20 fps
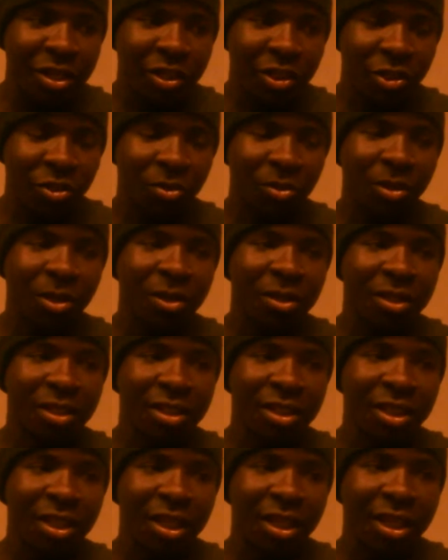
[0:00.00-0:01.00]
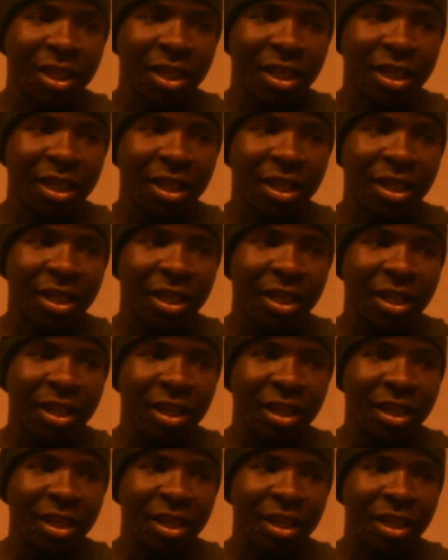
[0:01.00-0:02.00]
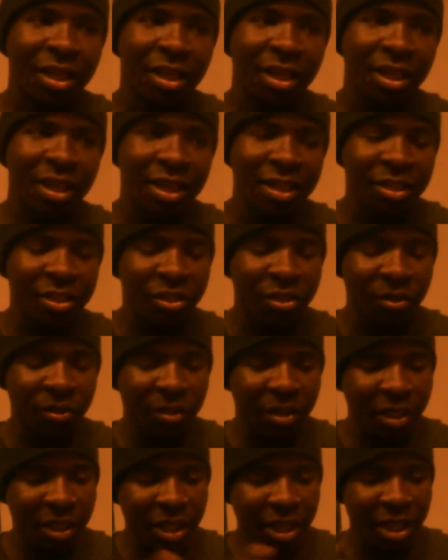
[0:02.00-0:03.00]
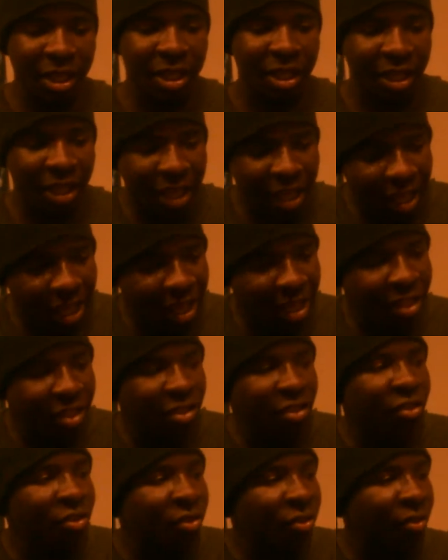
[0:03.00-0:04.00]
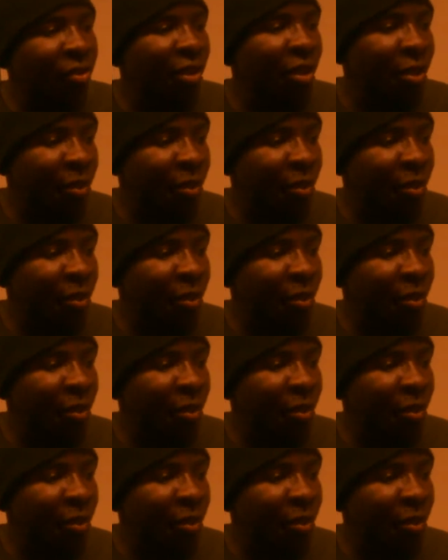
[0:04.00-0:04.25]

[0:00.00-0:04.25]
your looks into your into your